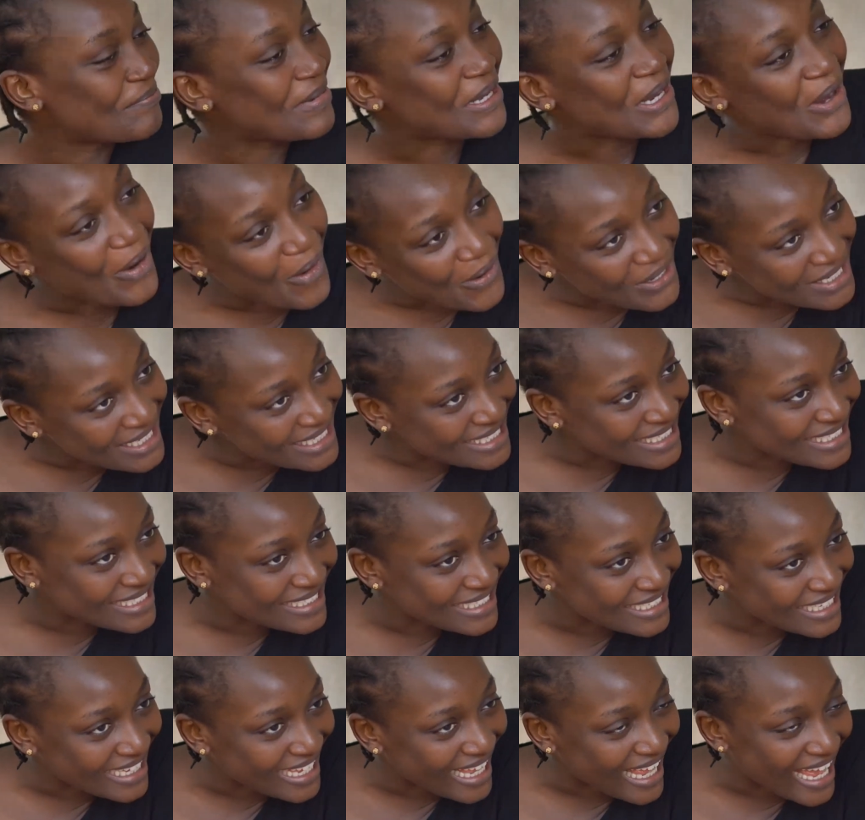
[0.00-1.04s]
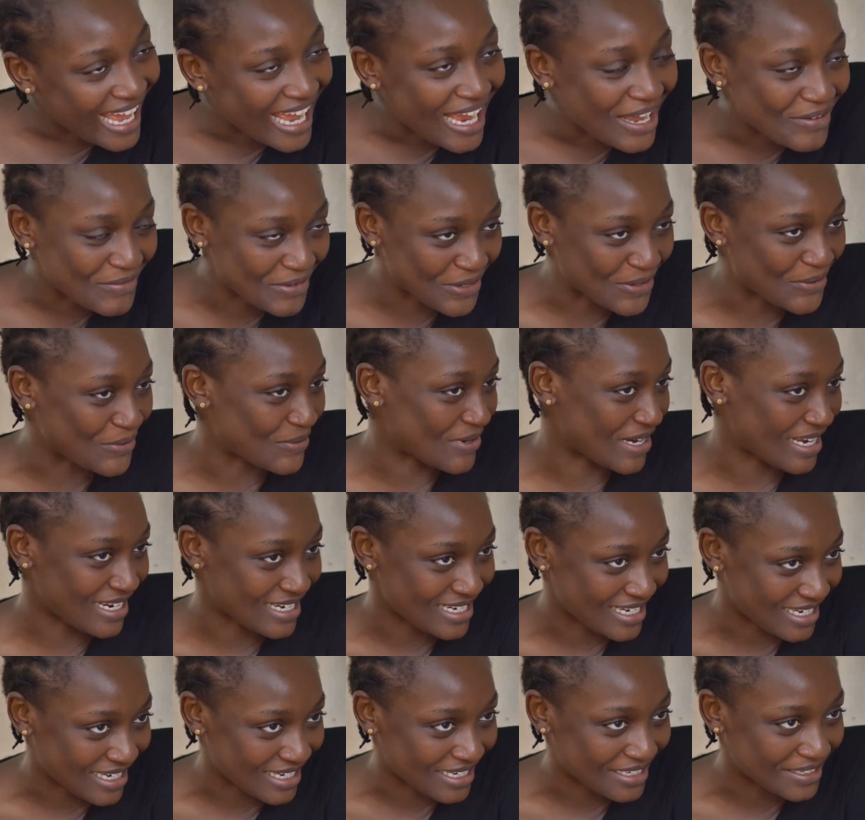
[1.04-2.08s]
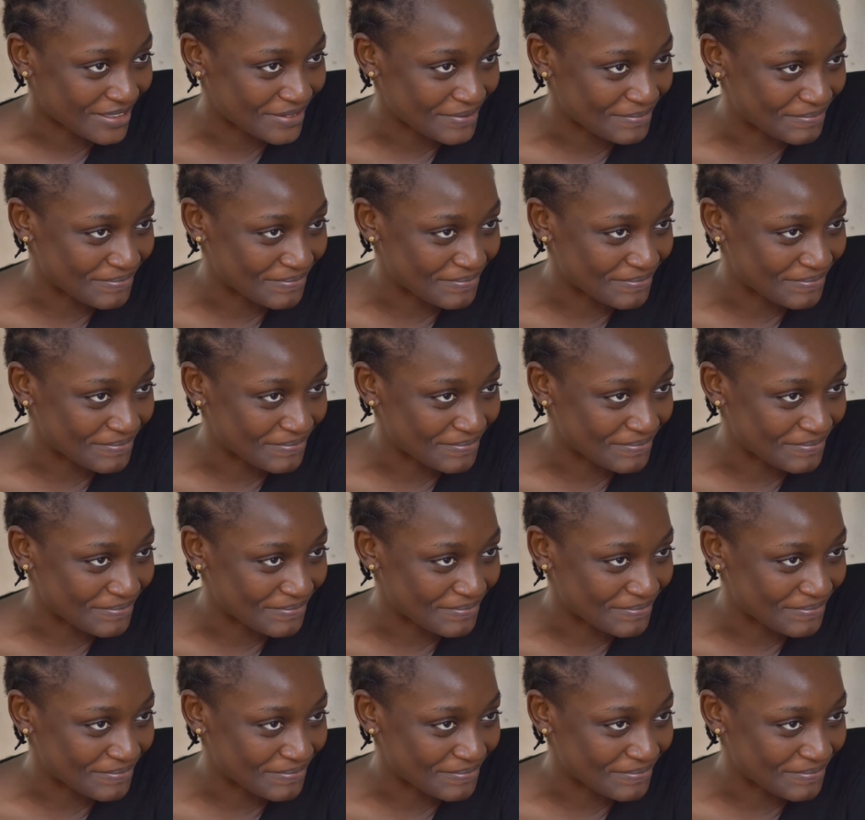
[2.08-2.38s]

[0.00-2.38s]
Because I have a good idea.